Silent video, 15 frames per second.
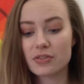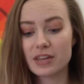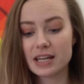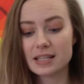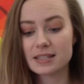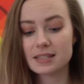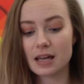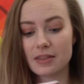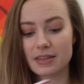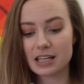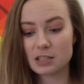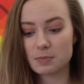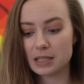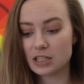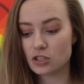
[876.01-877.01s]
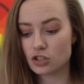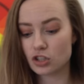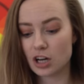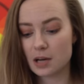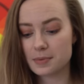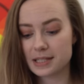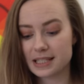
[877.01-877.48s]
This, I think, is being
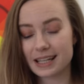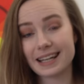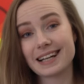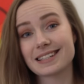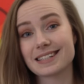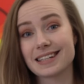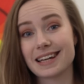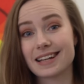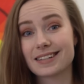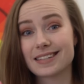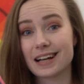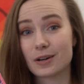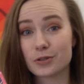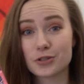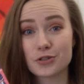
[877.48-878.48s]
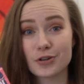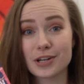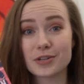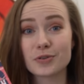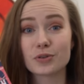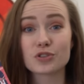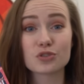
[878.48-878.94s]
described as a Latinx How to
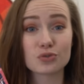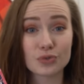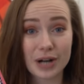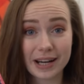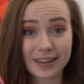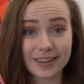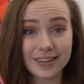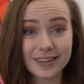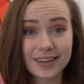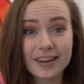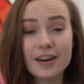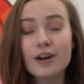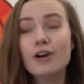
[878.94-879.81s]
Train Your Dragon.